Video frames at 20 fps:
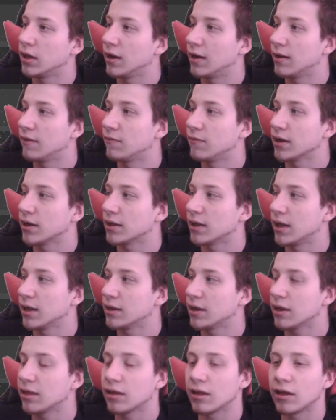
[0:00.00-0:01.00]
anything
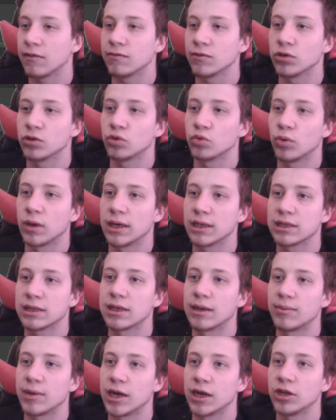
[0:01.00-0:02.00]
like that and want to add
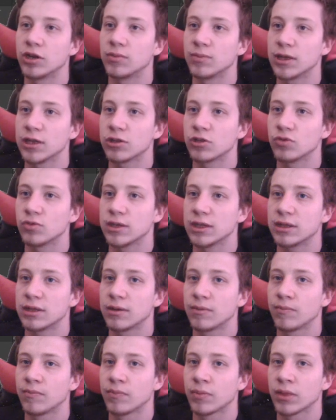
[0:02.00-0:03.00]
some randomness to
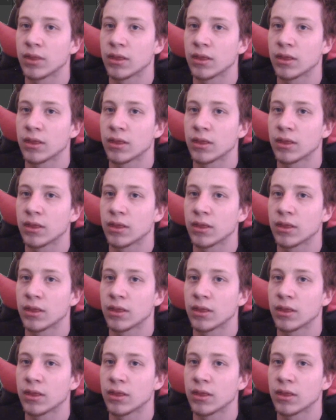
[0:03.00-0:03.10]
it.